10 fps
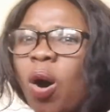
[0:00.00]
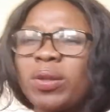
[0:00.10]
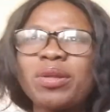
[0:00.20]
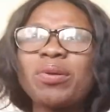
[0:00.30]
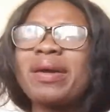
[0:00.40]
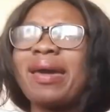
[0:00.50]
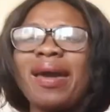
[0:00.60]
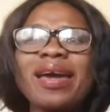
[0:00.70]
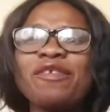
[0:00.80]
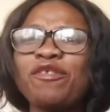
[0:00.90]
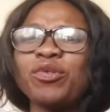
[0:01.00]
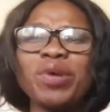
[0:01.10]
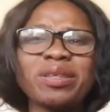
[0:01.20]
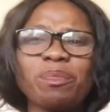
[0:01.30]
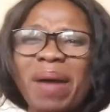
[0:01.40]
or they don't care if you
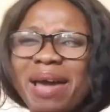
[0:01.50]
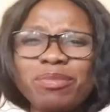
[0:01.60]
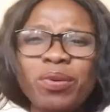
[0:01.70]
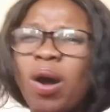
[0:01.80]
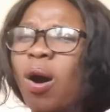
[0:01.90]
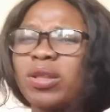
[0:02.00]
read the Bible,